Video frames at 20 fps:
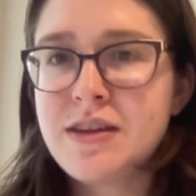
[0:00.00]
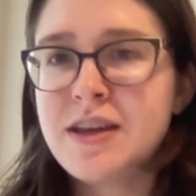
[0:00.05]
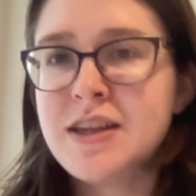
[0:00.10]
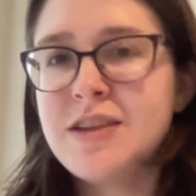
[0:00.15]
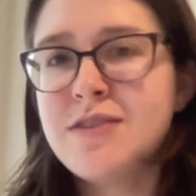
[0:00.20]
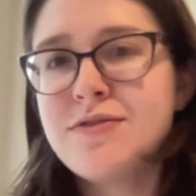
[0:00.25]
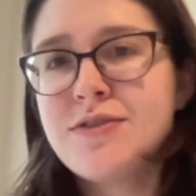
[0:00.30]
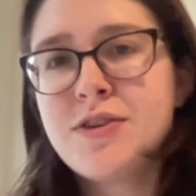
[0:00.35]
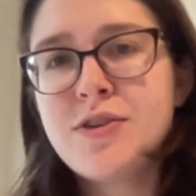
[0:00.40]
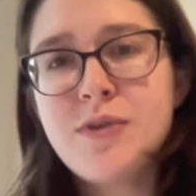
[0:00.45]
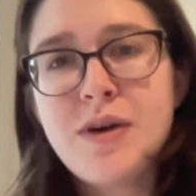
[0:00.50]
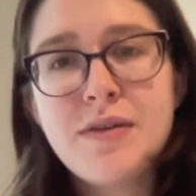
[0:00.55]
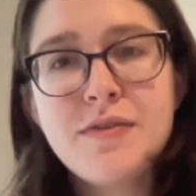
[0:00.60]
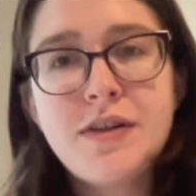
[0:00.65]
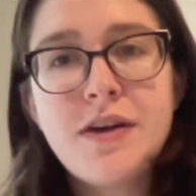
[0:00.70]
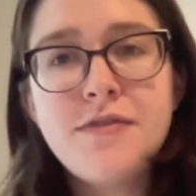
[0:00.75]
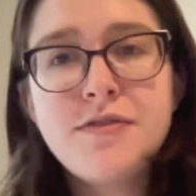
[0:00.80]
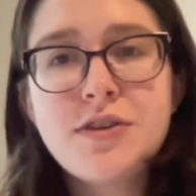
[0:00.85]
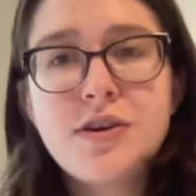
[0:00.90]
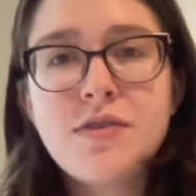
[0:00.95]
And if you have
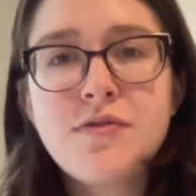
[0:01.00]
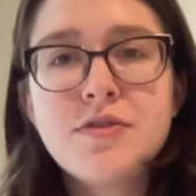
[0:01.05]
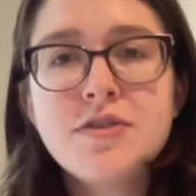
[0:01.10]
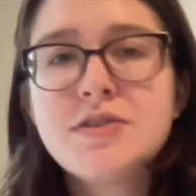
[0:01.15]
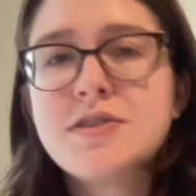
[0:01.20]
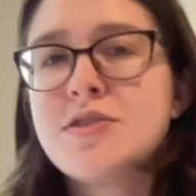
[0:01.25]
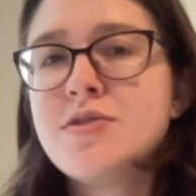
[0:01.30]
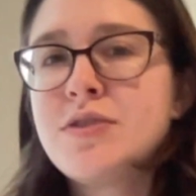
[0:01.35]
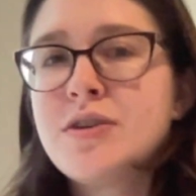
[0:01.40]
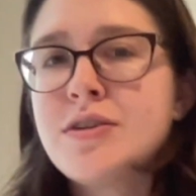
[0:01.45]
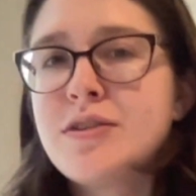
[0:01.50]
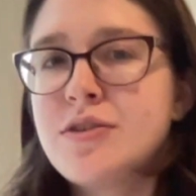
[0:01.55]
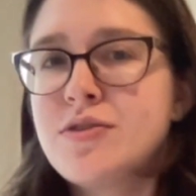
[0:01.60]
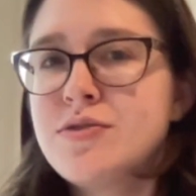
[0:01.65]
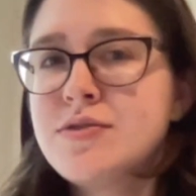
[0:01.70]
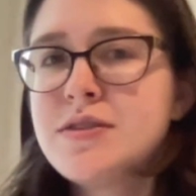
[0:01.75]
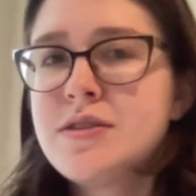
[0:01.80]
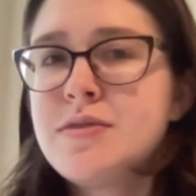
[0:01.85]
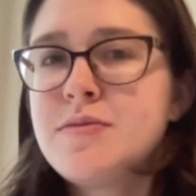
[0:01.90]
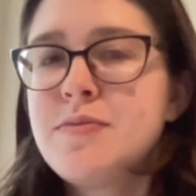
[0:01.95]
leftovers, you can
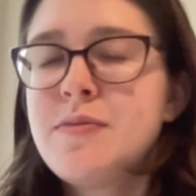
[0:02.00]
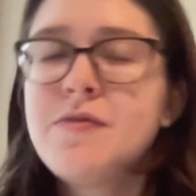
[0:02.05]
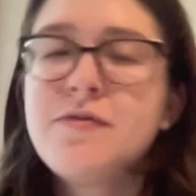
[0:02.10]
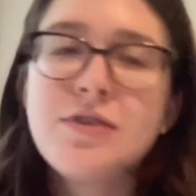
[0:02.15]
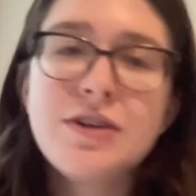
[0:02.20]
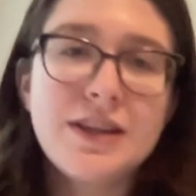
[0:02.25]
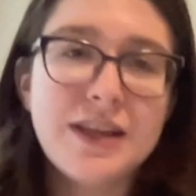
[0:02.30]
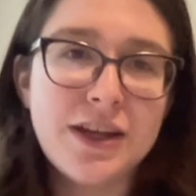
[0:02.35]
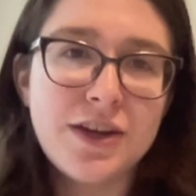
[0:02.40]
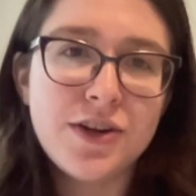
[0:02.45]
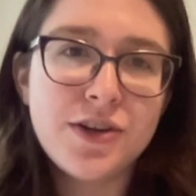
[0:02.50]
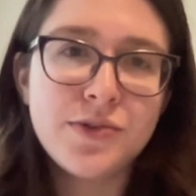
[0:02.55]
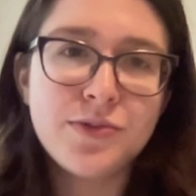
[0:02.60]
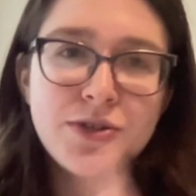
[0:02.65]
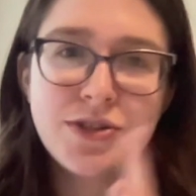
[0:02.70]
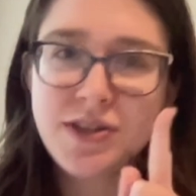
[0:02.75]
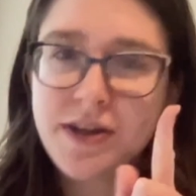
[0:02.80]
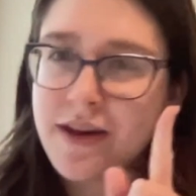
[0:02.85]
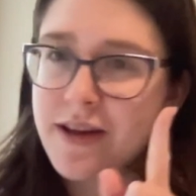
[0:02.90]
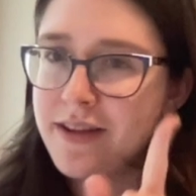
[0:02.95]
use them for later,
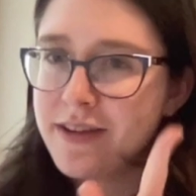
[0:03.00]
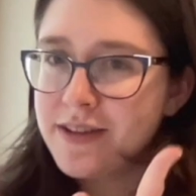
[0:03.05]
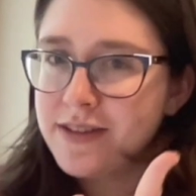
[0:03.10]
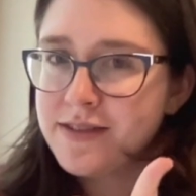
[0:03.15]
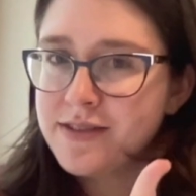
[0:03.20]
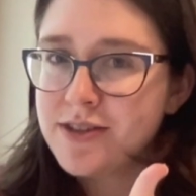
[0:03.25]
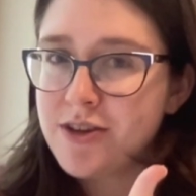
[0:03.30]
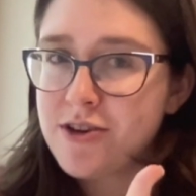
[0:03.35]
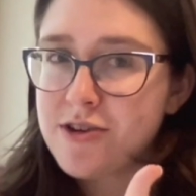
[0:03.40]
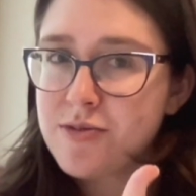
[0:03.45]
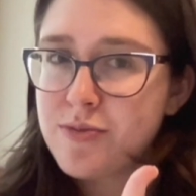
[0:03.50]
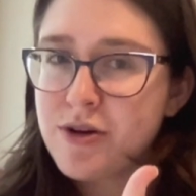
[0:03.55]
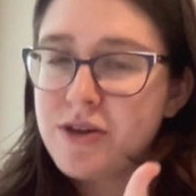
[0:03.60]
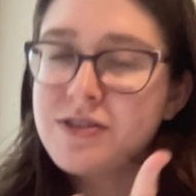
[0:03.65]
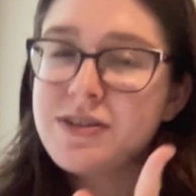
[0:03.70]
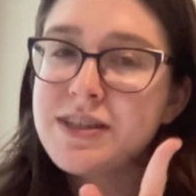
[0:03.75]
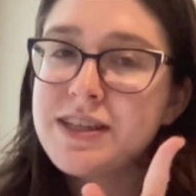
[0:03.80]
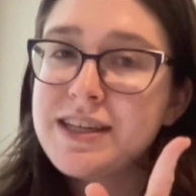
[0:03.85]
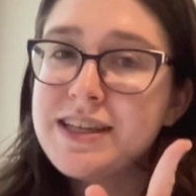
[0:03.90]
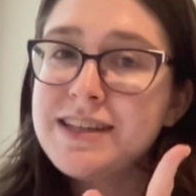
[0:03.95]
which I'll talk
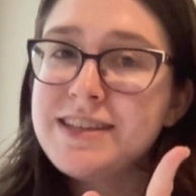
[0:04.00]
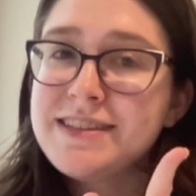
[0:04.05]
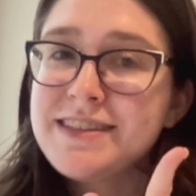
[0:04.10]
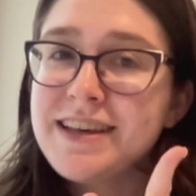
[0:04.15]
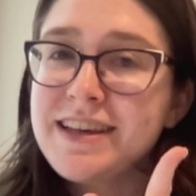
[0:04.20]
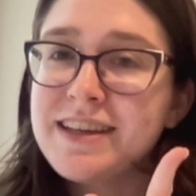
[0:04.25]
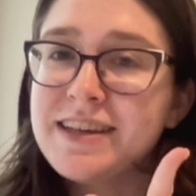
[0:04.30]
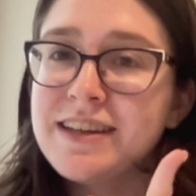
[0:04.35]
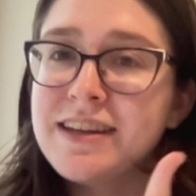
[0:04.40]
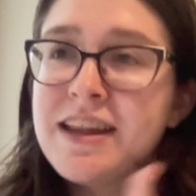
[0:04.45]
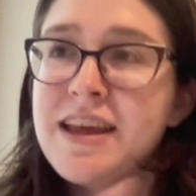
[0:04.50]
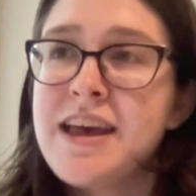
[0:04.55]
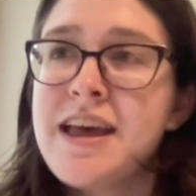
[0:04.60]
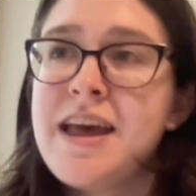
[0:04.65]
about in a second.